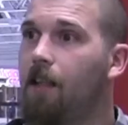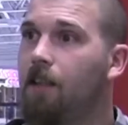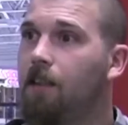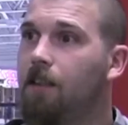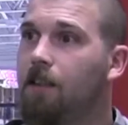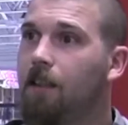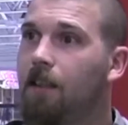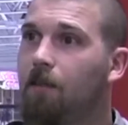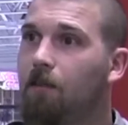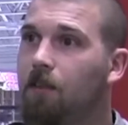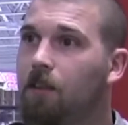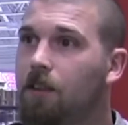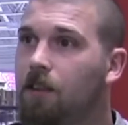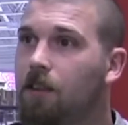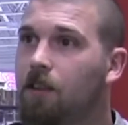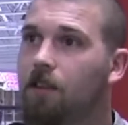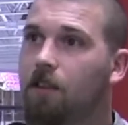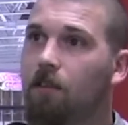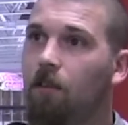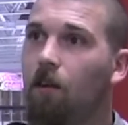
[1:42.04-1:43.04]

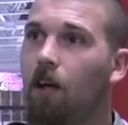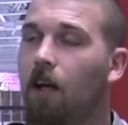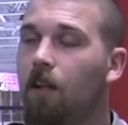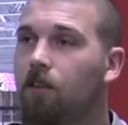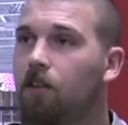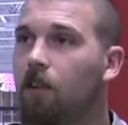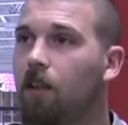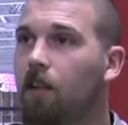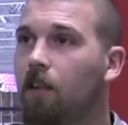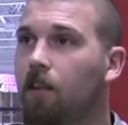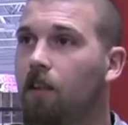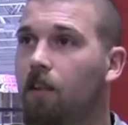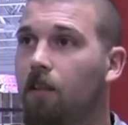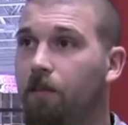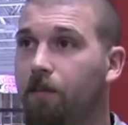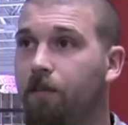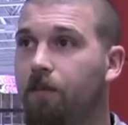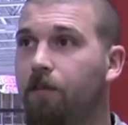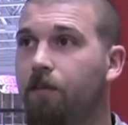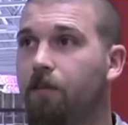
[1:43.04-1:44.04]
It took
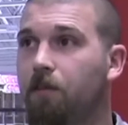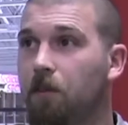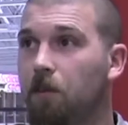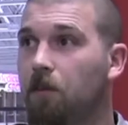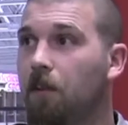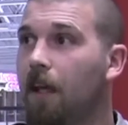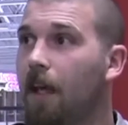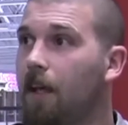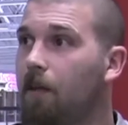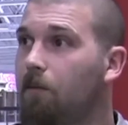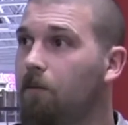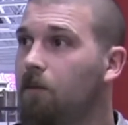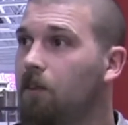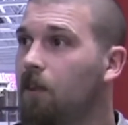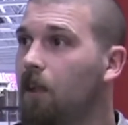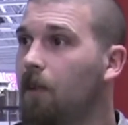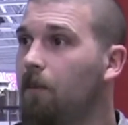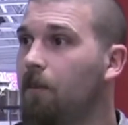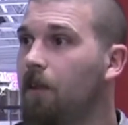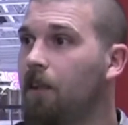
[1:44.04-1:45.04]
a few
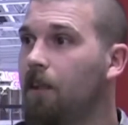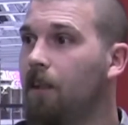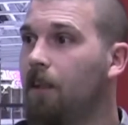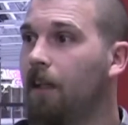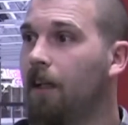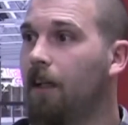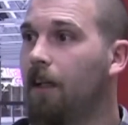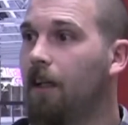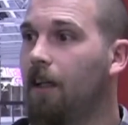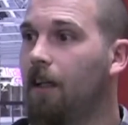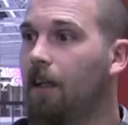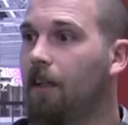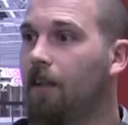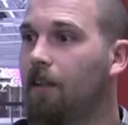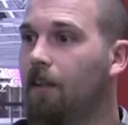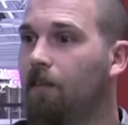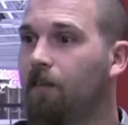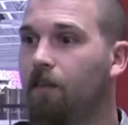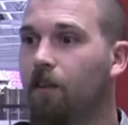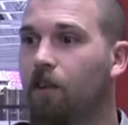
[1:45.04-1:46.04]
games. I mean,
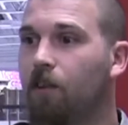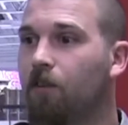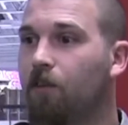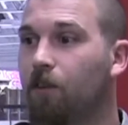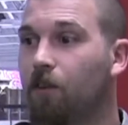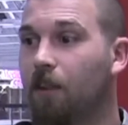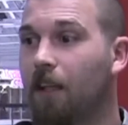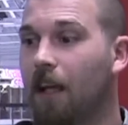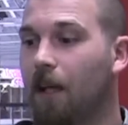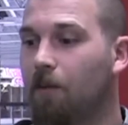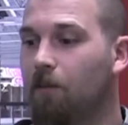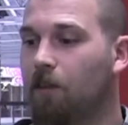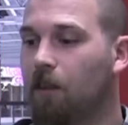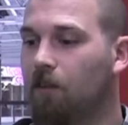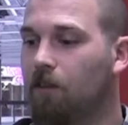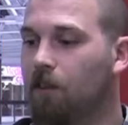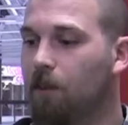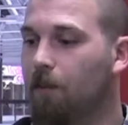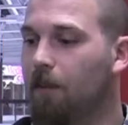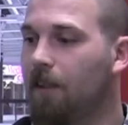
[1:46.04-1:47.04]
the first few games
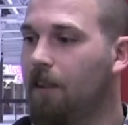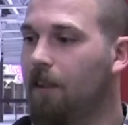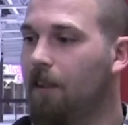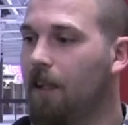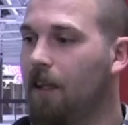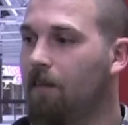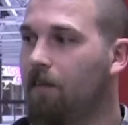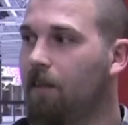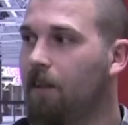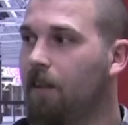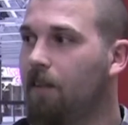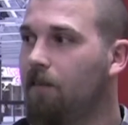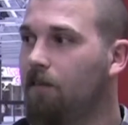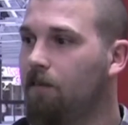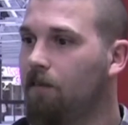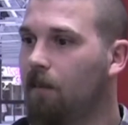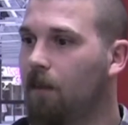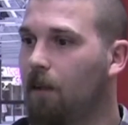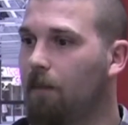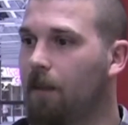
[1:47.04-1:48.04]
I was a bit iffy.
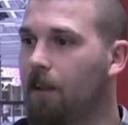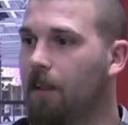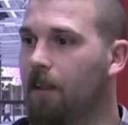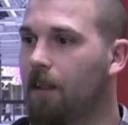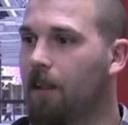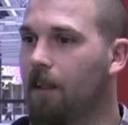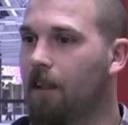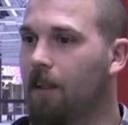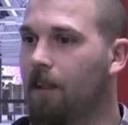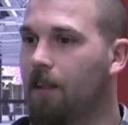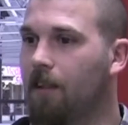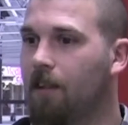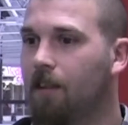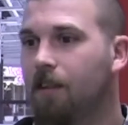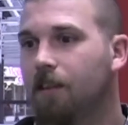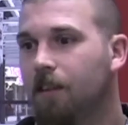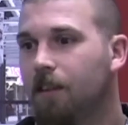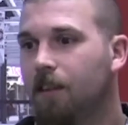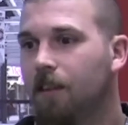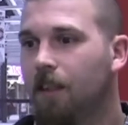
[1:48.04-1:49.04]
I mean,
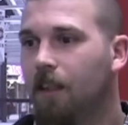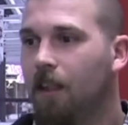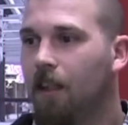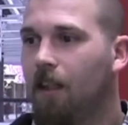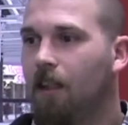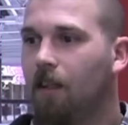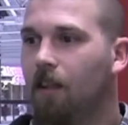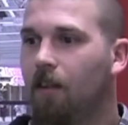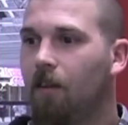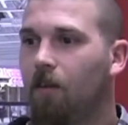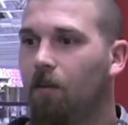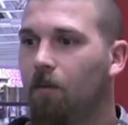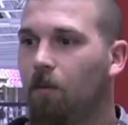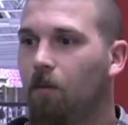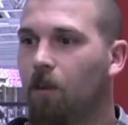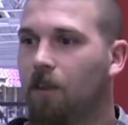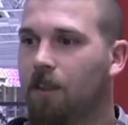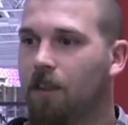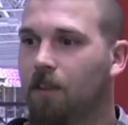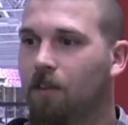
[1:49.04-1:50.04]

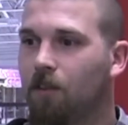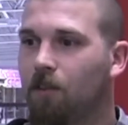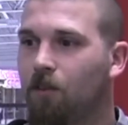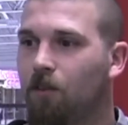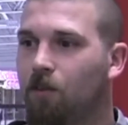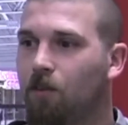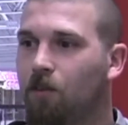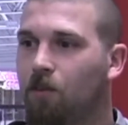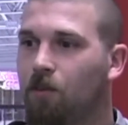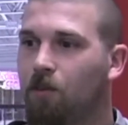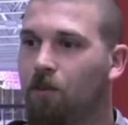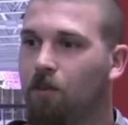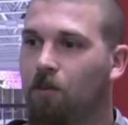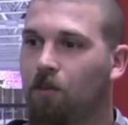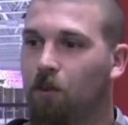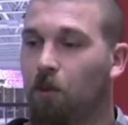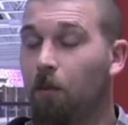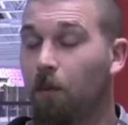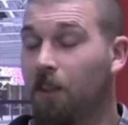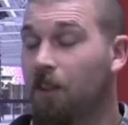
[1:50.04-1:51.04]
wasn't
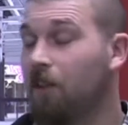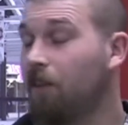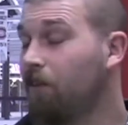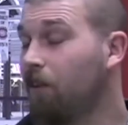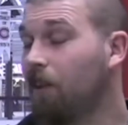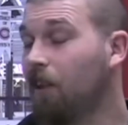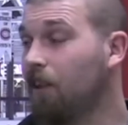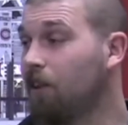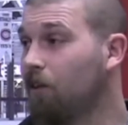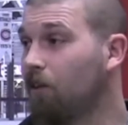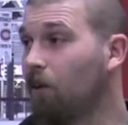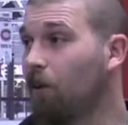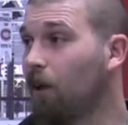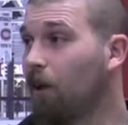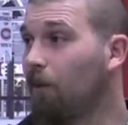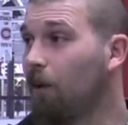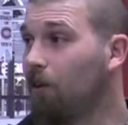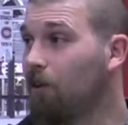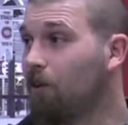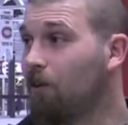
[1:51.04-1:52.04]
too much different because throwing
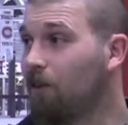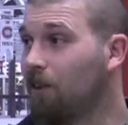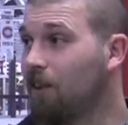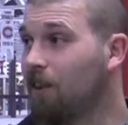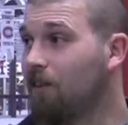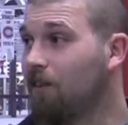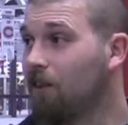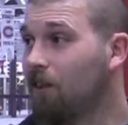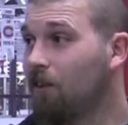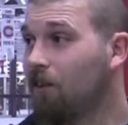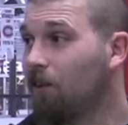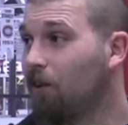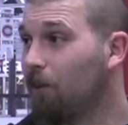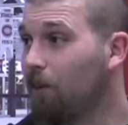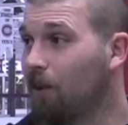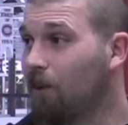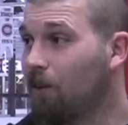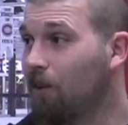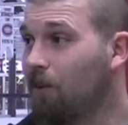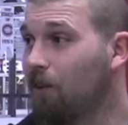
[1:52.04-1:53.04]
a ball to a receiver is throwing a
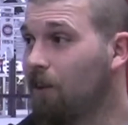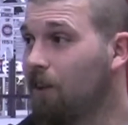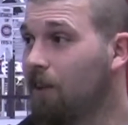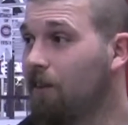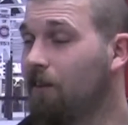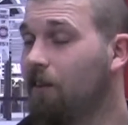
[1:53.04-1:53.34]
ball to a receiver.